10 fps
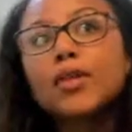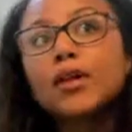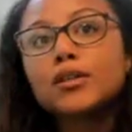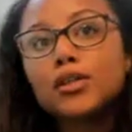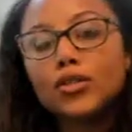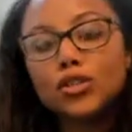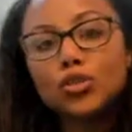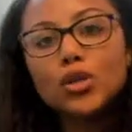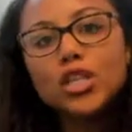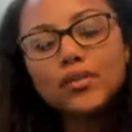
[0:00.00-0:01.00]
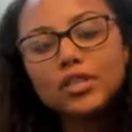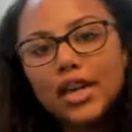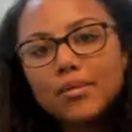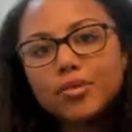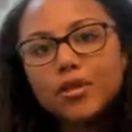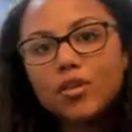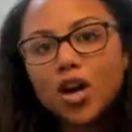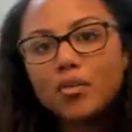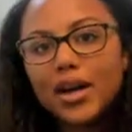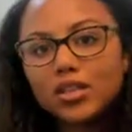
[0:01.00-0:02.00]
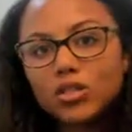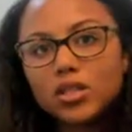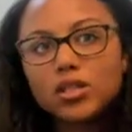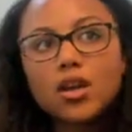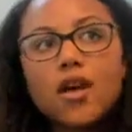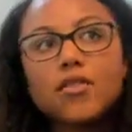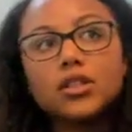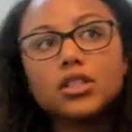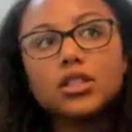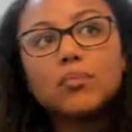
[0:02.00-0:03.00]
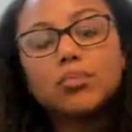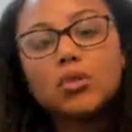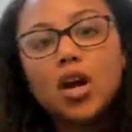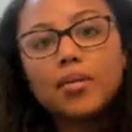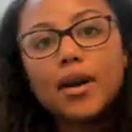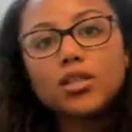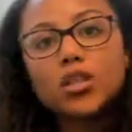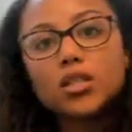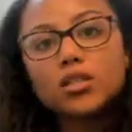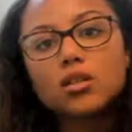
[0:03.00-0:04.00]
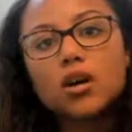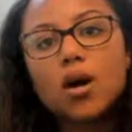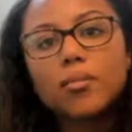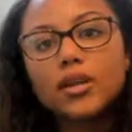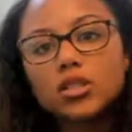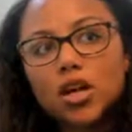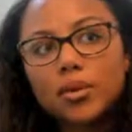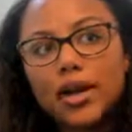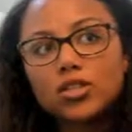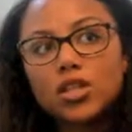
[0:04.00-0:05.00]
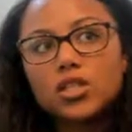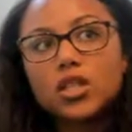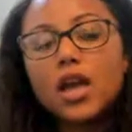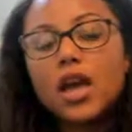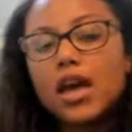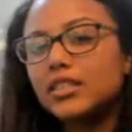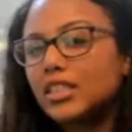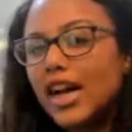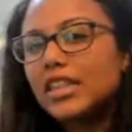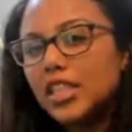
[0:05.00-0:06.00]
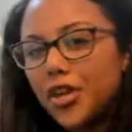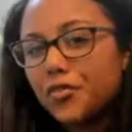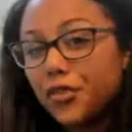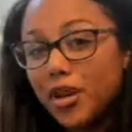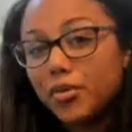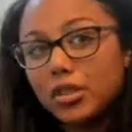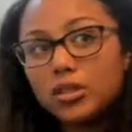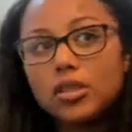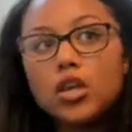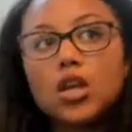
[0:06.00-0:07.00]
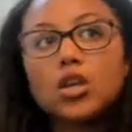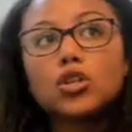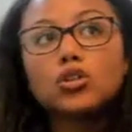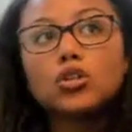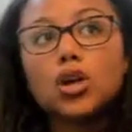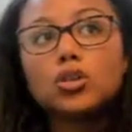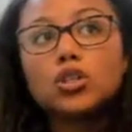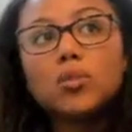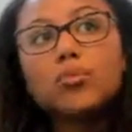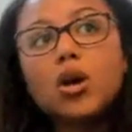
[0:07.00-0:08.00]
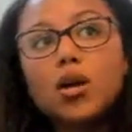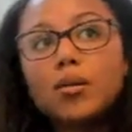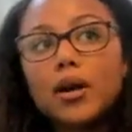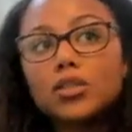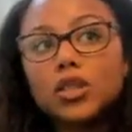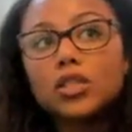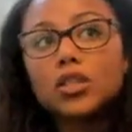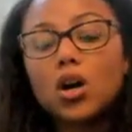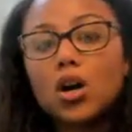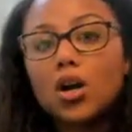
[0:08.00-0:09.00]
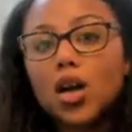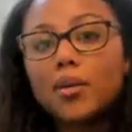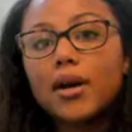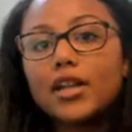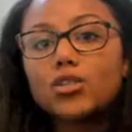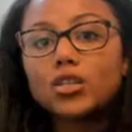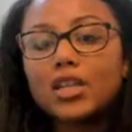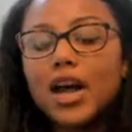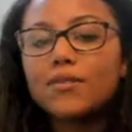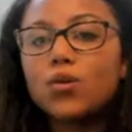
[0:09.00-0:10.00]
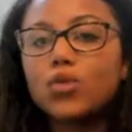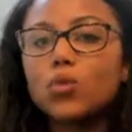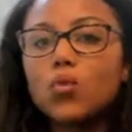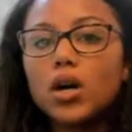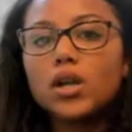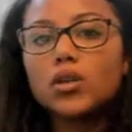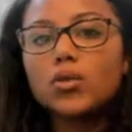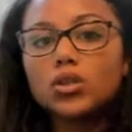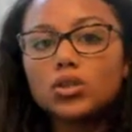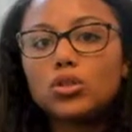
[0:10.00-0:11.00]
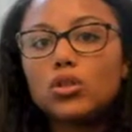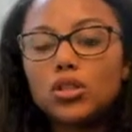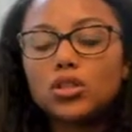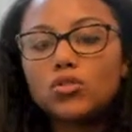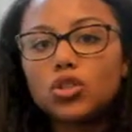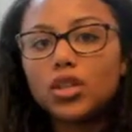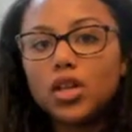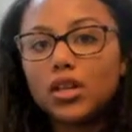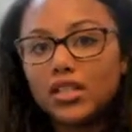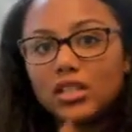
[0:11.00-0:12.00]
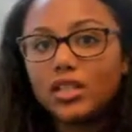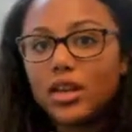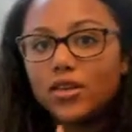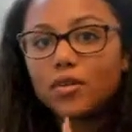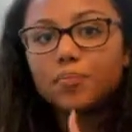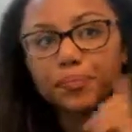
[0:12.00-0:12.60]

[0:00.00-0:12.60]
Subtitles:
So there's three different types of carbohydrates. There's simple carbohydrates, complex carbohydrates, and dietary fibers. So simple carbohydrates are carbohydrates that have only 1 or 2 units of sugar linked together.